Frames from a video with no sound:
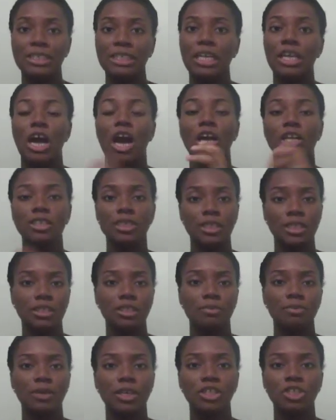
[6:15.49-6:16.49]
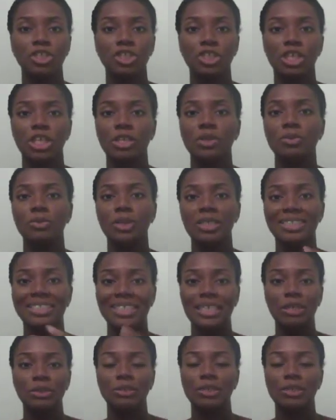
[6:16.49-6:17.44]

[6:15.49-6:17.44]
that are still in the picture and who continue